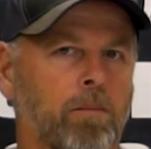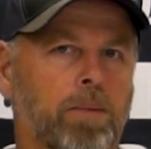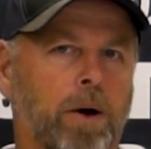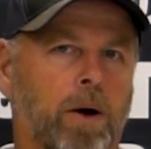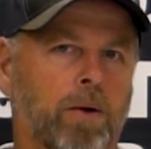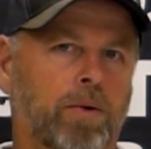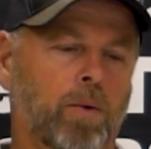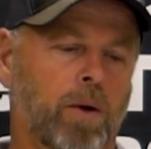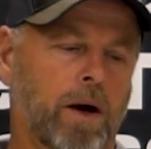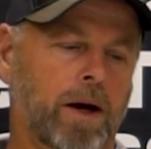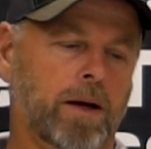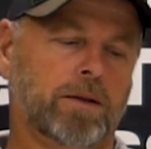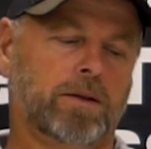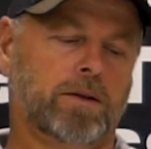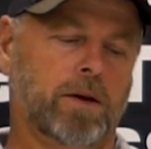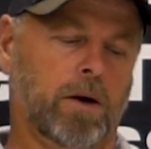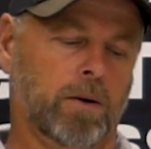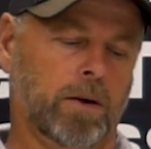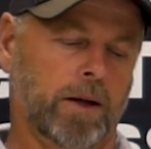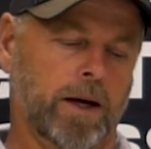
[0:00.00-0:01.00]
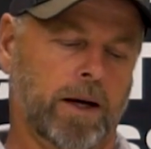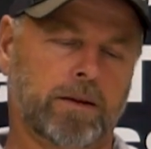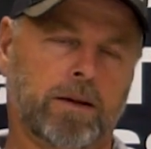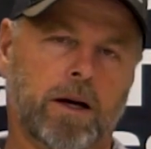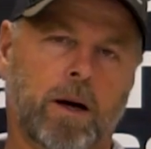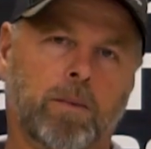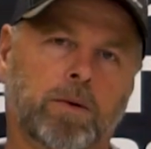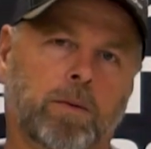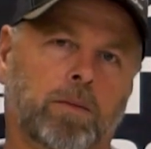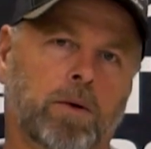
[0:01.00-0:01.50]
Both ways totally
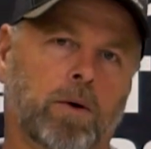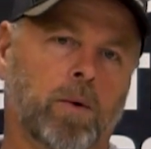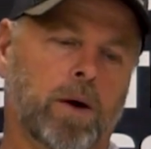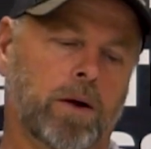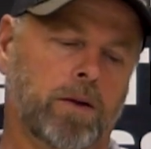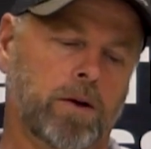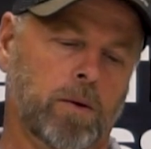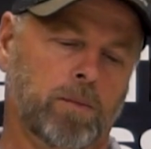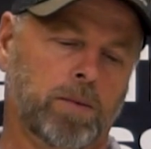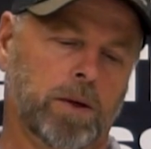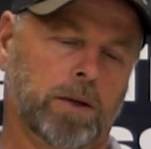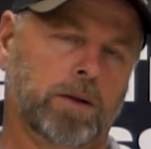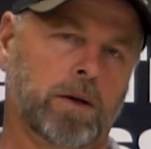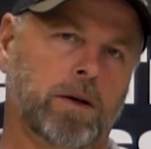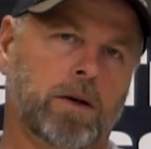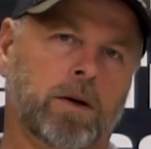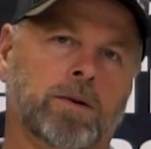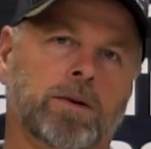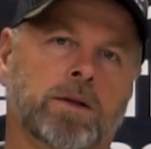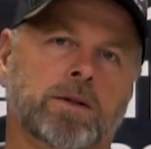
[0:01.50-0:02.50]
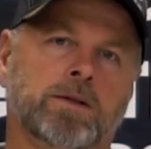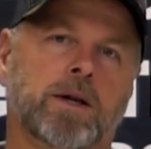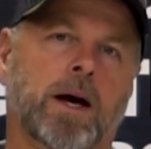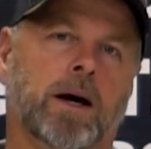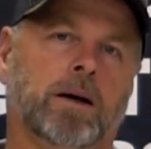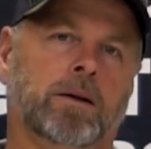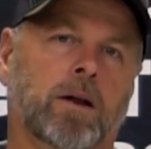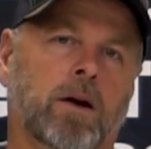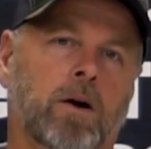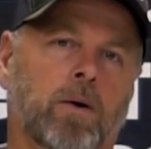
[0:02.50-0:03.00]
acceptable, whether you put the unions
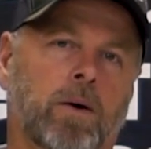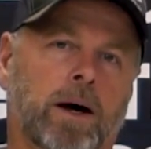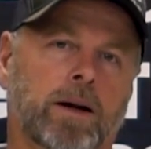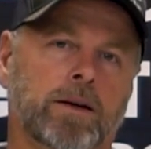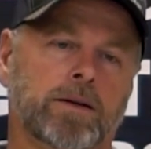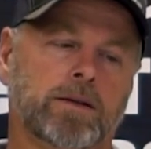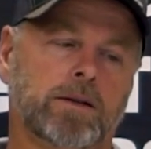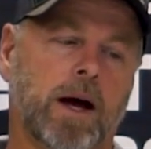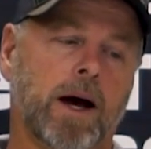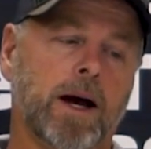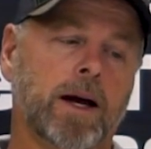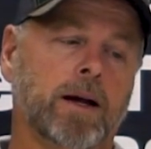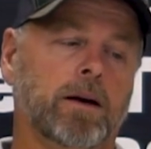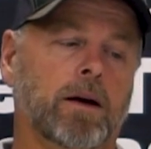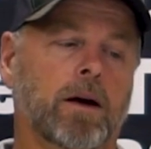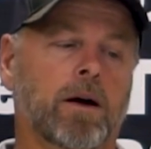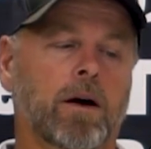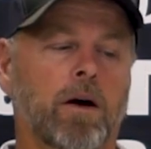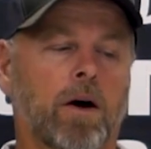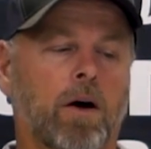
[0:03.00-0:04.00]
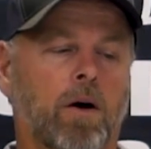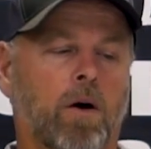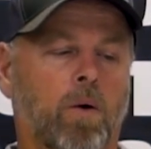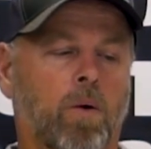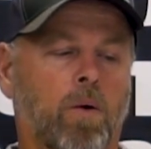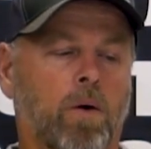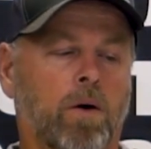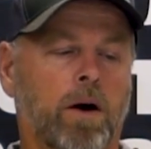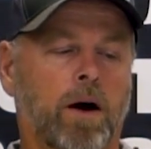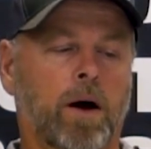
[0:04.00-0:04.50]
down low out of sight
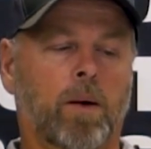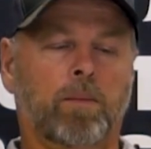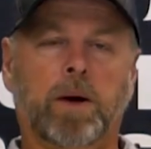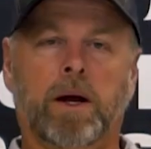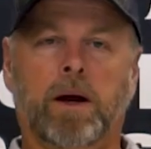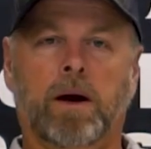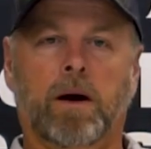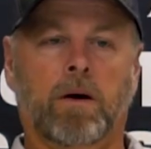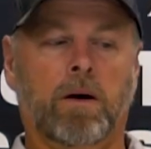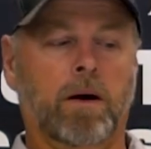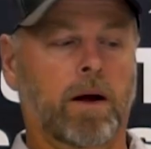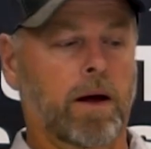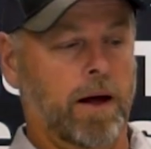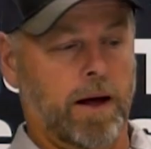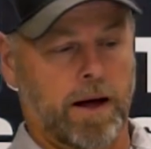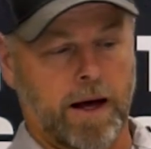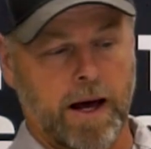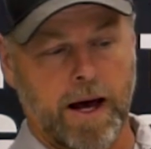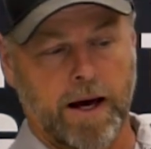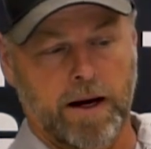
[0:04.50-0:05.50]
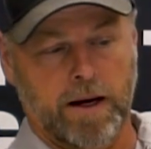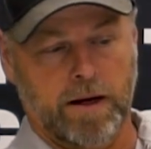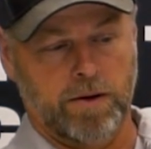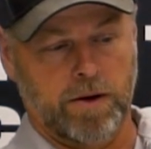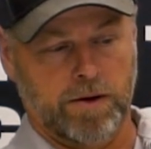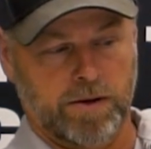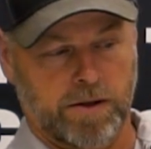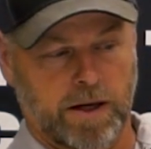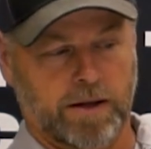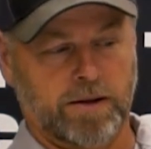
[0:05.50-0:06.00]
or up here at
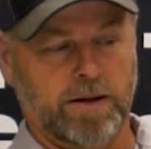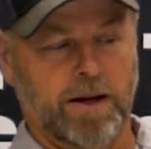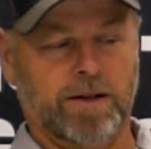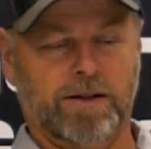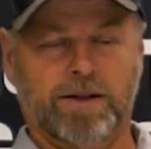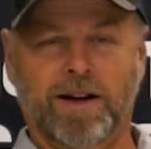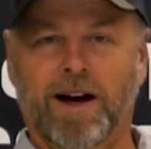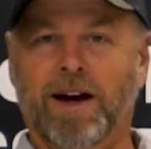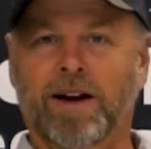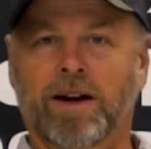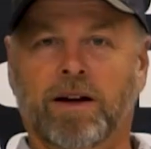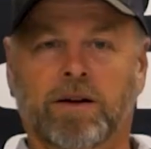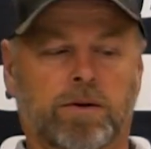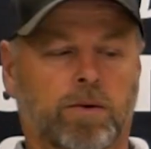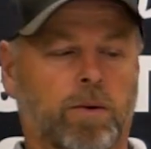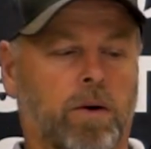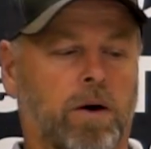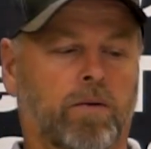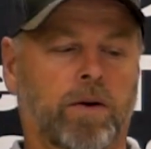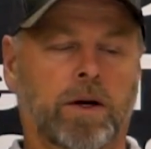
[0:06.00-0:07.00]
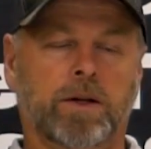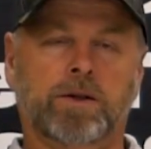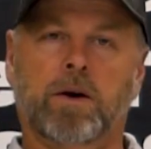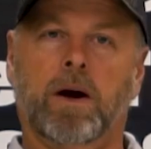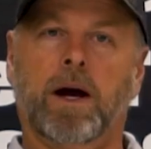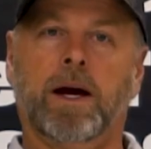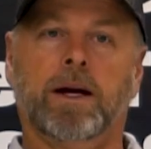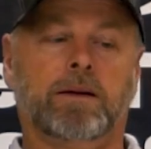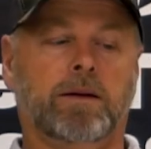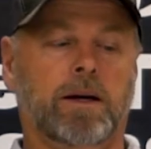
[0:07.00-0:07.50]
either 6-inch, 9-inch, 12-inch,
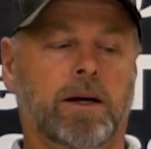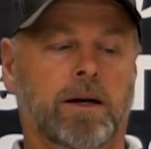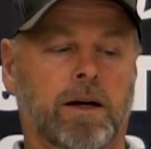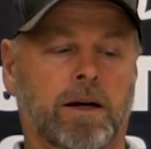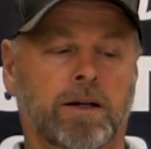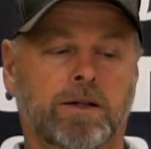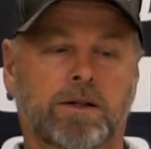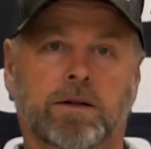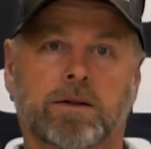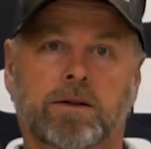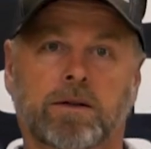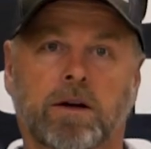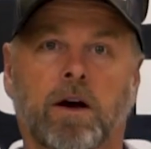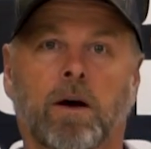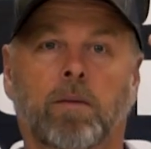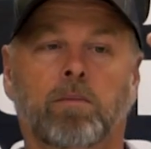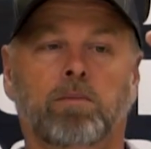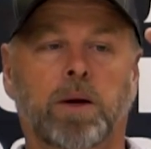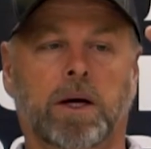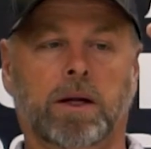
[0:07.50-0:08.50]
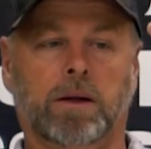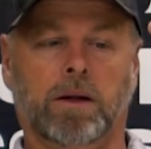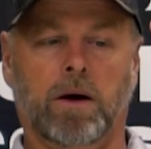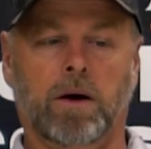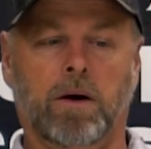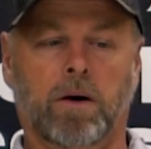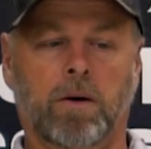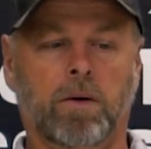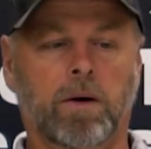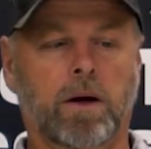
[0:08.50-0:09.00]
or 18 inches
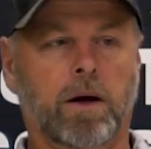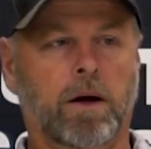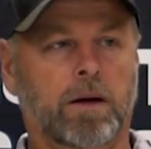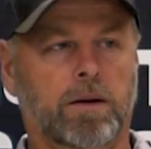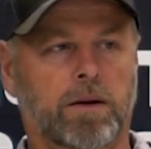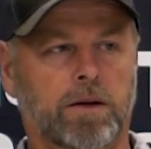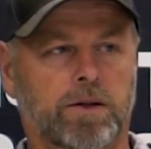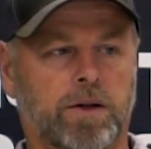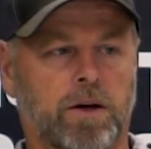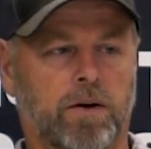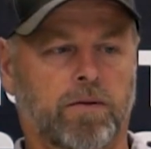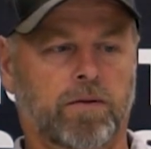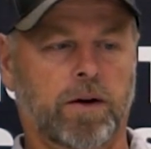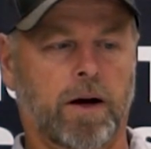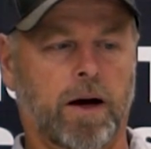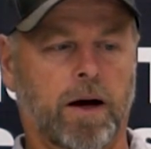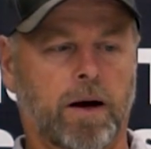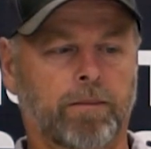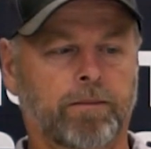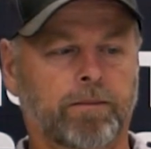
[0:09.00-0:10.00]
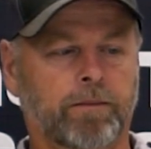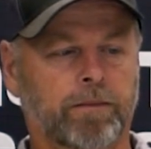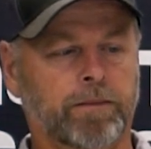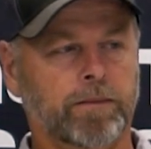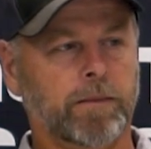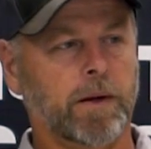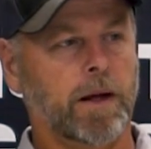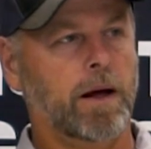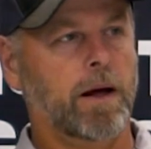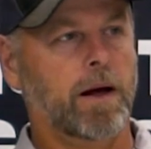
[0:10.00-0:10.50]
below the shift knob.